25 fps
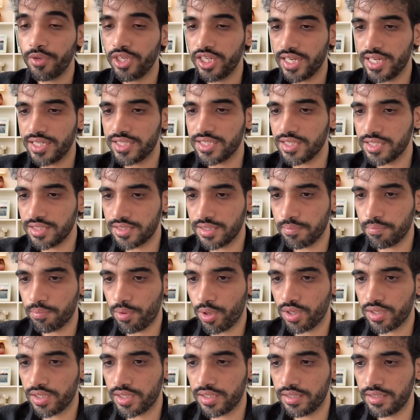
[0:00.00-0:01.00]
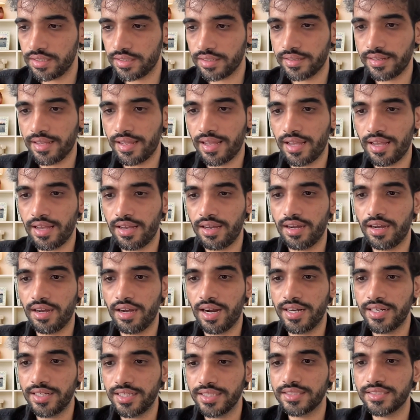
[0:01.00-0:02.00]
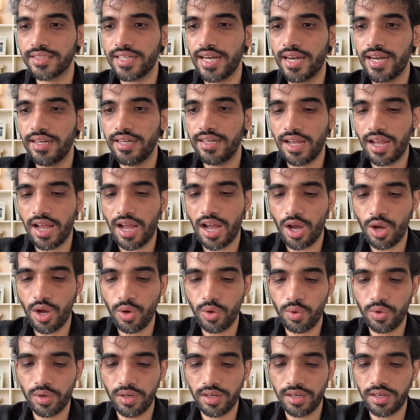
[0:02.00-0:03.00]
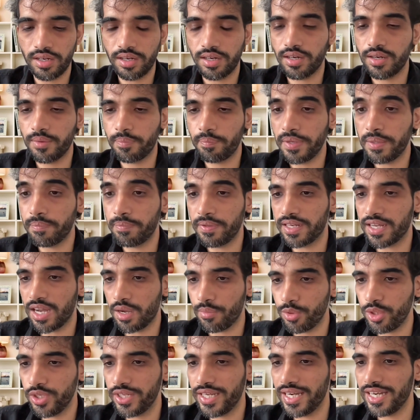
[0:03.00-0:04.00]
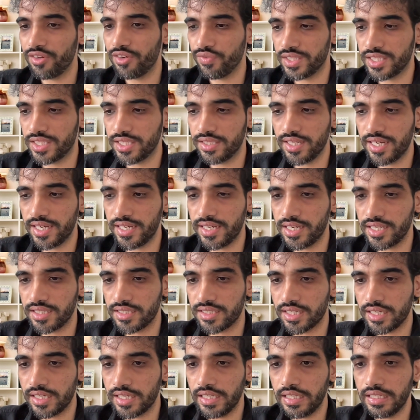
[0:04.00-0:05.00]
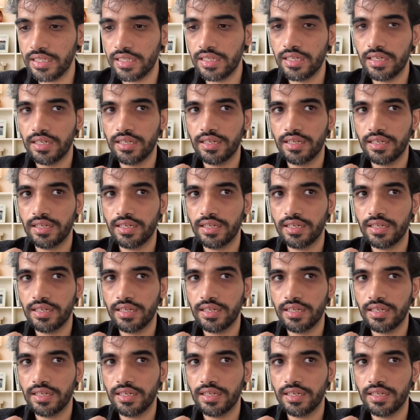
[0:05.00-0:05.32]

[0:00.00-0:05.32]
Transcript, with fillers: Communication is important. Understand how uh, people communicate within the industry.